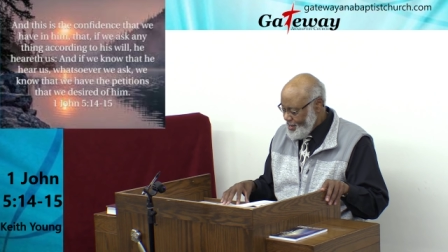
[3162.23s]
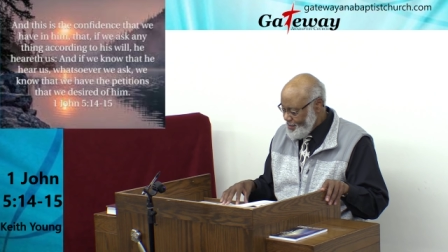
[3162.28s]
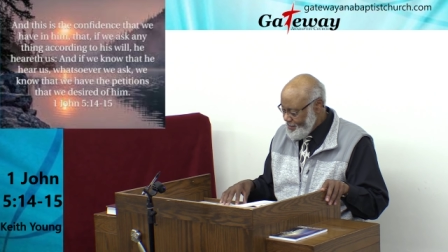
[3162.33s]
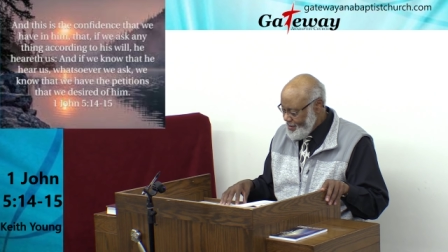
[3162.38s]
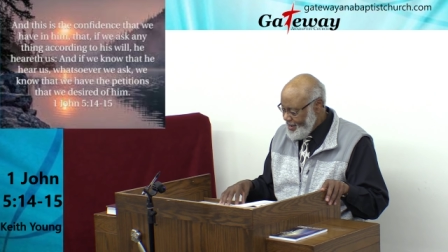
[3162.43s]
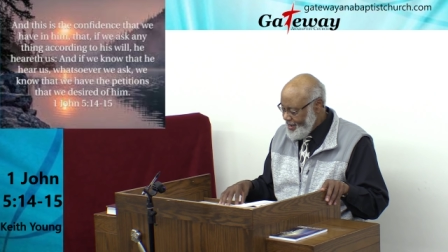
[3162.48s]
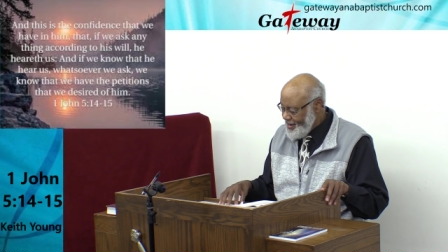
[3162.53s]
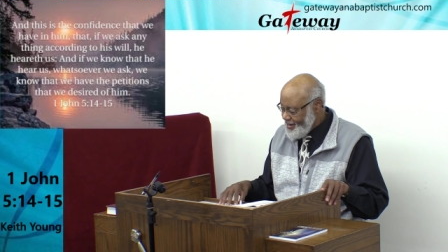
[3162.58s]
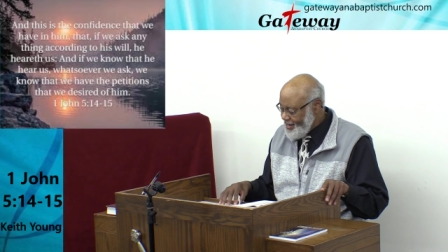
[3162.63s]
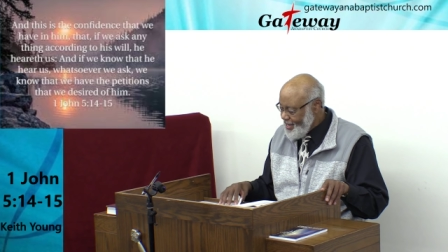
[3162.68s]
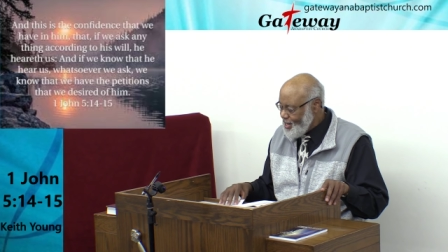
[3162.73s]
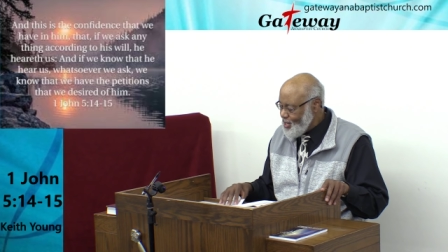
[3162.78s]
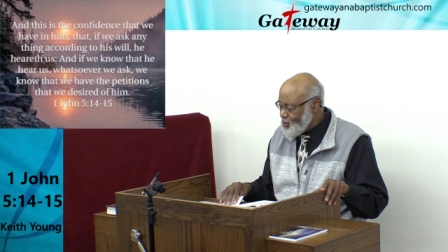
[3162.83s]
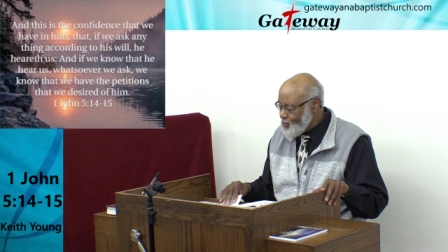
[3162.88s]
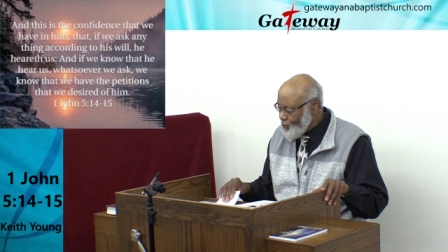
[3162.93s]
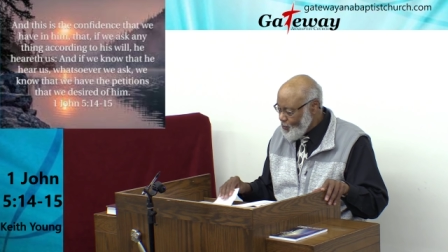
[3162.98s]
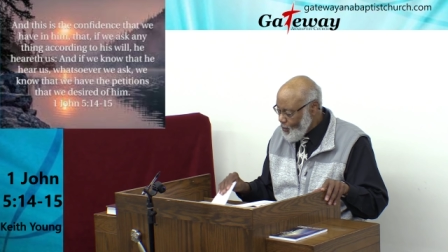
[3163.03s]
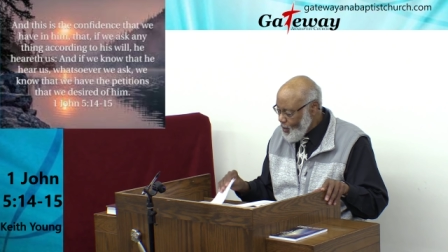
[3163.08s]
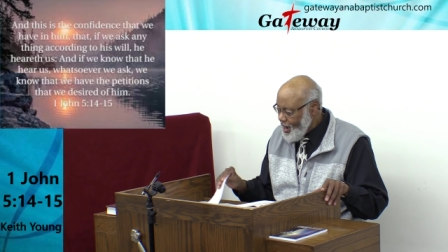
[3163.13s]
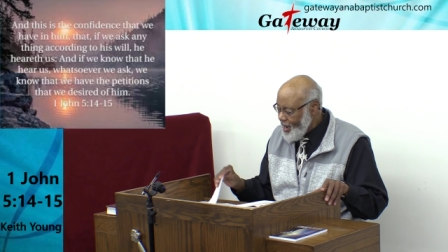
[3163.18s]
Amen. Let
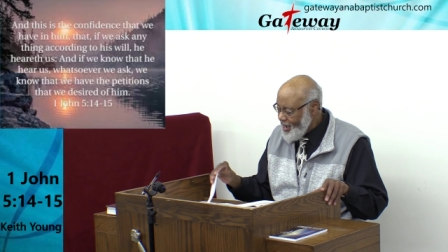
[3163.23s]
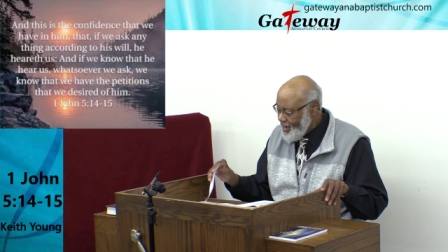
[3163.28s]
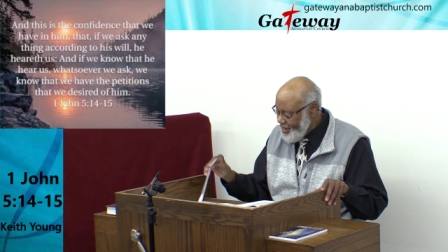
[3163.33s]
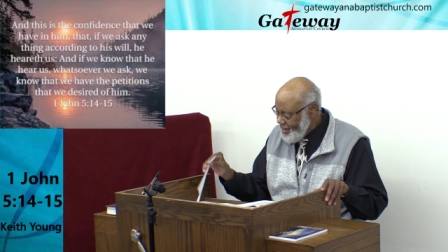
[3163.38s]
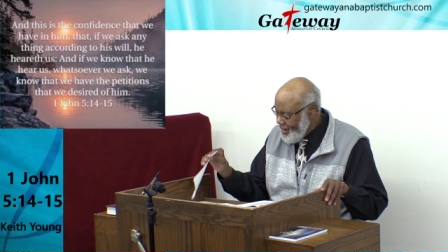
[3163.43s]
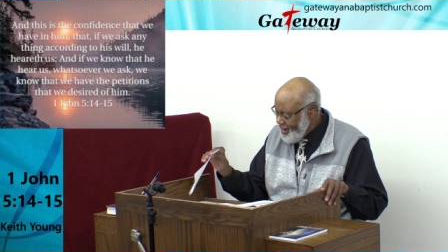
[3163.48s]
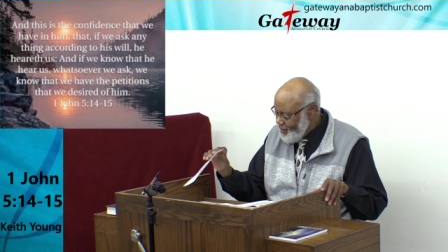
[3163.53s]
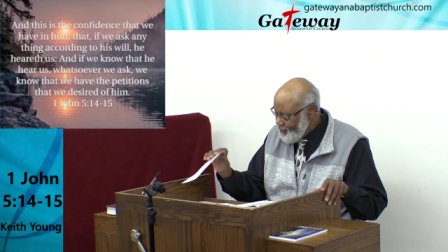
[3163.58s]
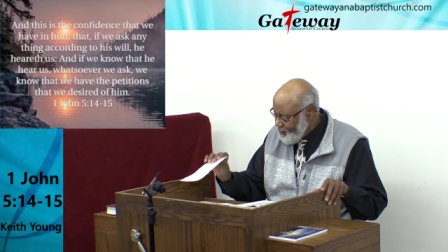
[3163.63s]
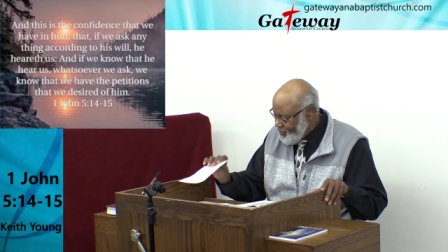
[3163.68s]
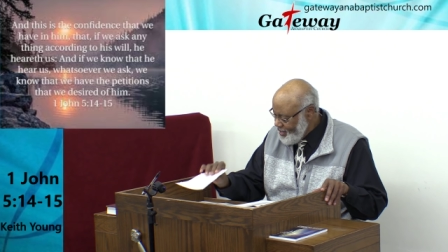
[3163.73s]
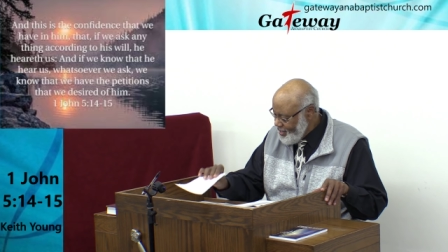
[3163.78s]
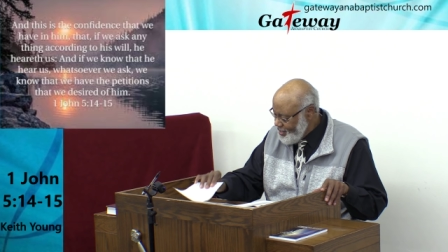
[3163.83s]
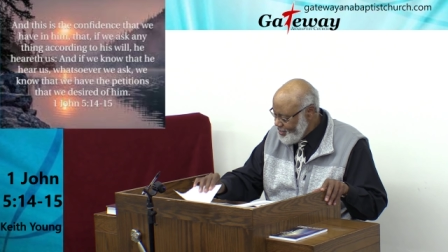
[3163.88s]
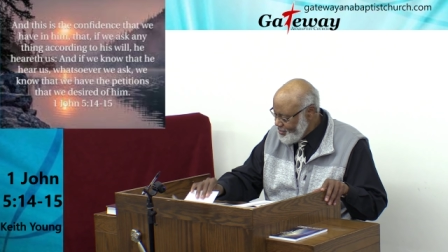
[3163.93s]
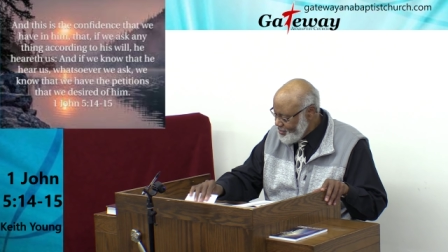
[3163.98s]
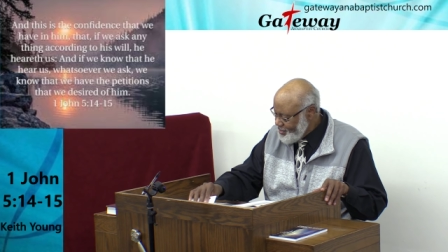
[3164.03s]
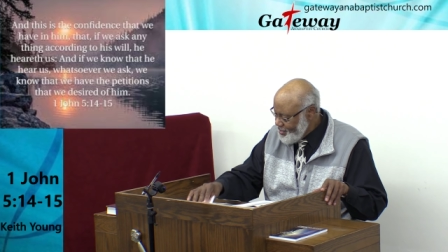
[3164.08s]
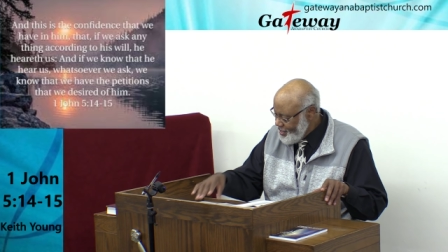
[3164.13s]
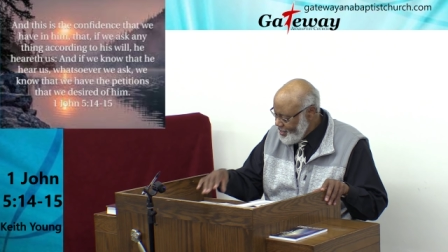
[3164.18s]
us pray
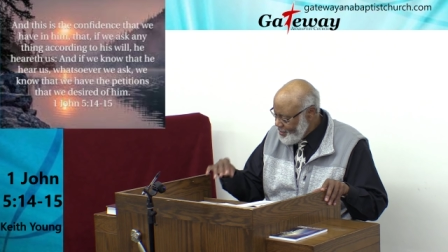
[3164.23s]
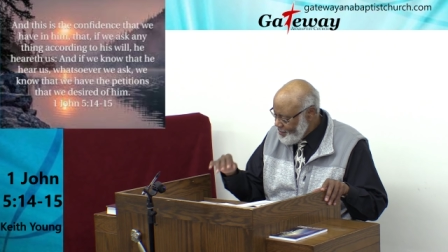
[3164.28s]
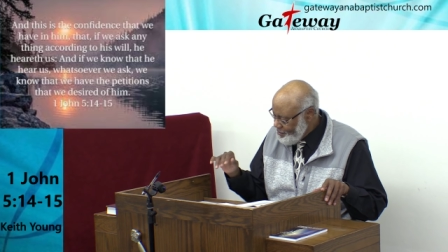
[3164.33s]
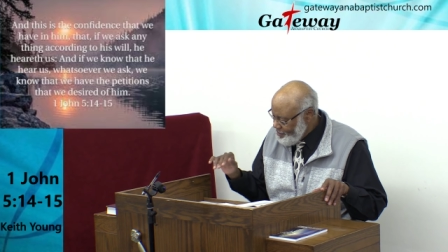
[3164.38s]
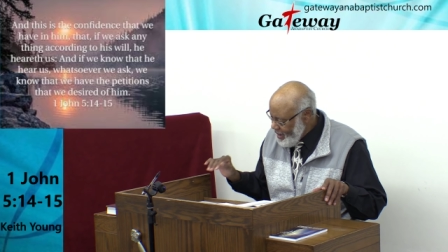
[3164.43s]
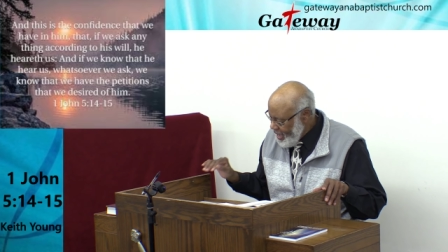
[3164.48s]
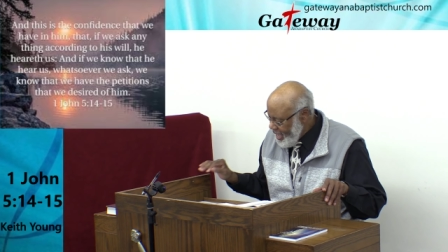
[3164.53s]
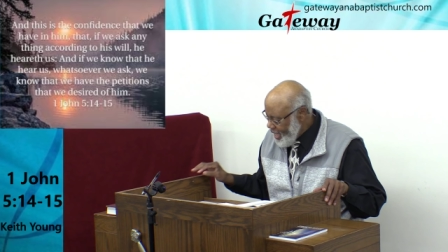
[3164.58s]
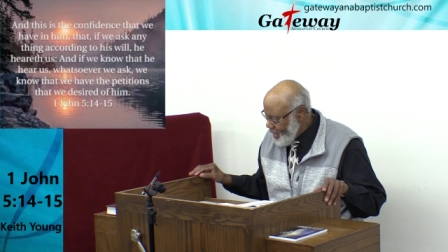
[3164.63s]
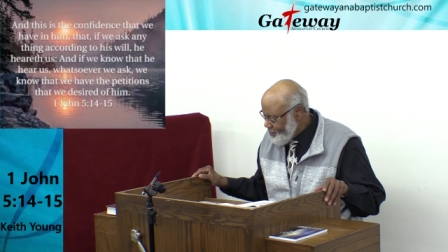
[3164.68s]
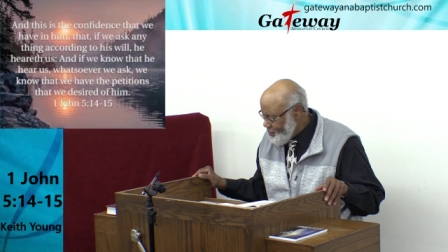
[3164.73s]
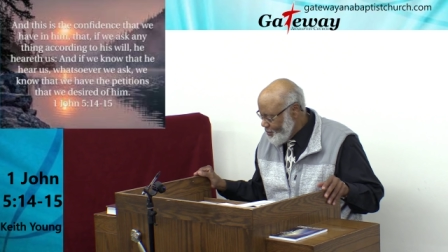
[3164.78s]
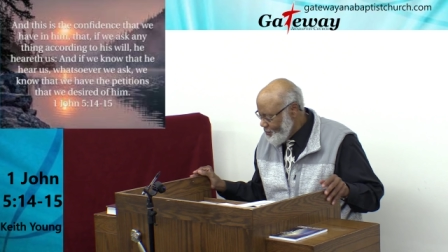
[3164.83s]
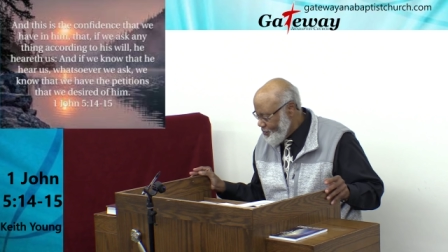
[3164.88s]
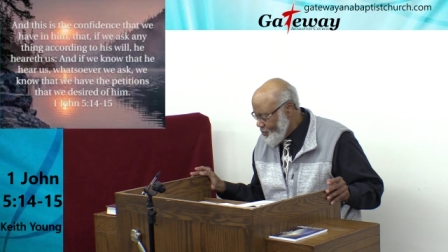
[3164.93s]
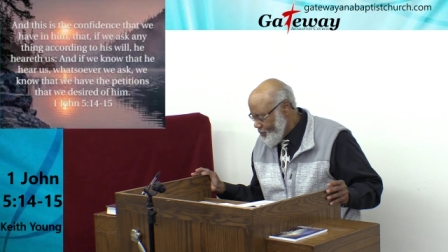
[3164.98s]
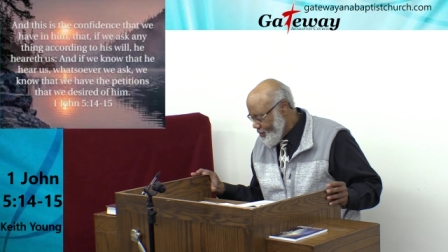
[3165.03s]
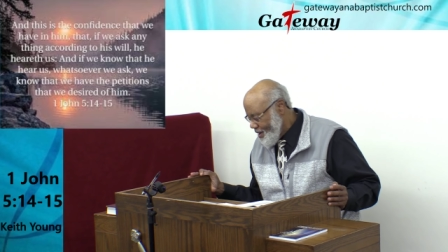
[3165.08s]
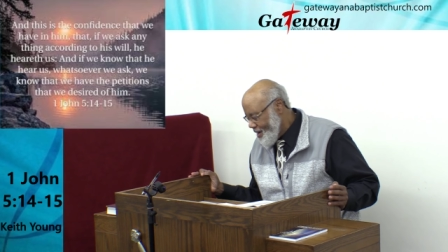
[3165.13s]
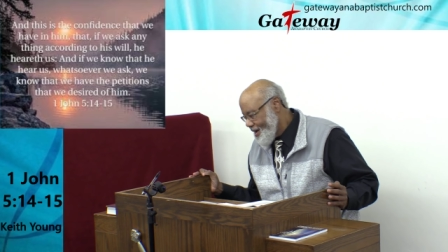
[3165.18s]
these Bible
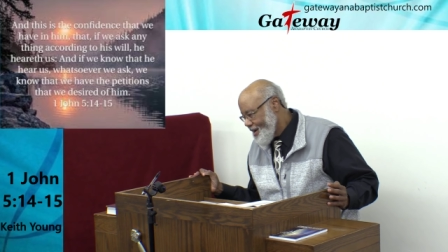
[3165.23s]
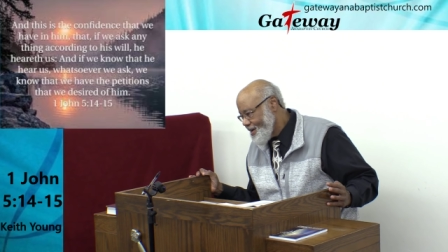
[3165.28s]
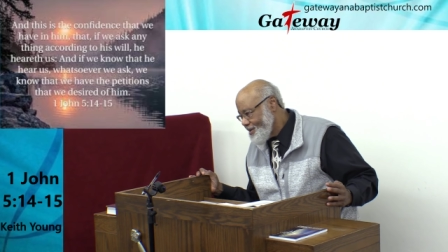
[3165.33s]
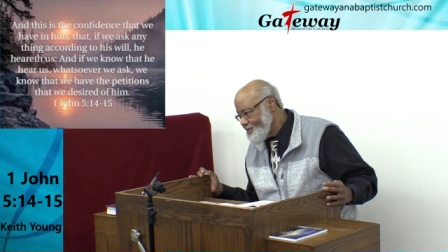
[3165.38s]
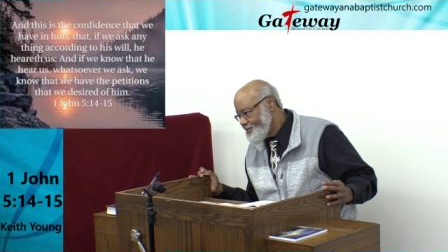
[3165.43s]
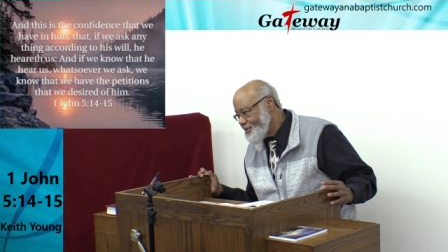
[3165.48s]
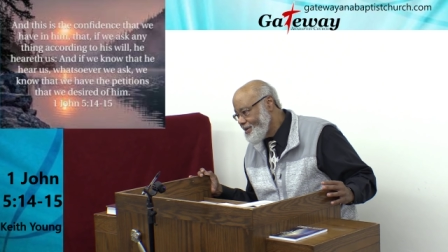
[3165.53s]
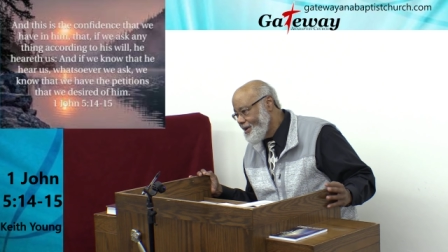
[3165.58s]
prayers.